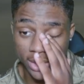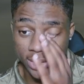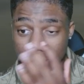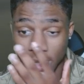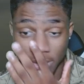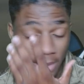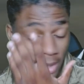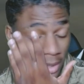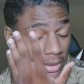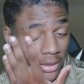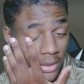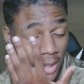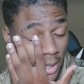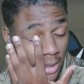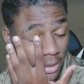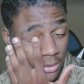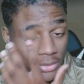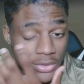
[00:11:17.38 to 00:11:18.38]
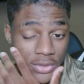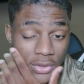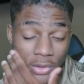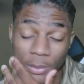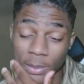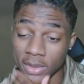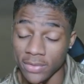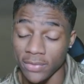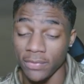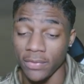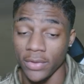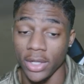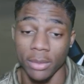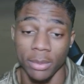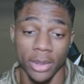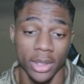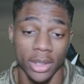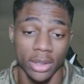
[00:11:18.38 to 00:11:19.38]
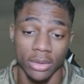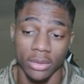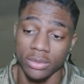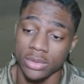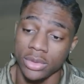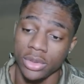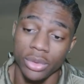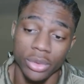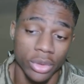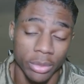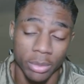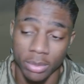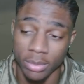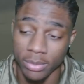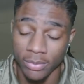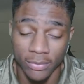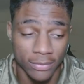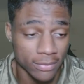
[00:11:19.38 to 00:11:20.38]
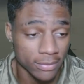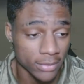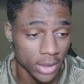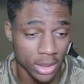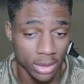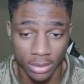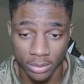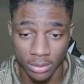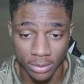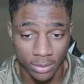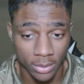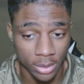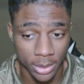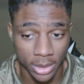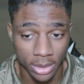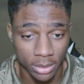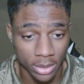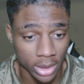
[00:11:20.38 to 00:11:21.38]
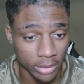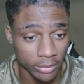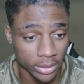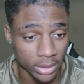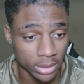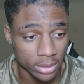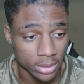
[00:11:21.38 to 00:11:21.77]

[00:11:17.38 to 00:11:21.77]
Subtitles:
that right there. That dude's stupid as fuck, man. Dude or fucking woman, whatever.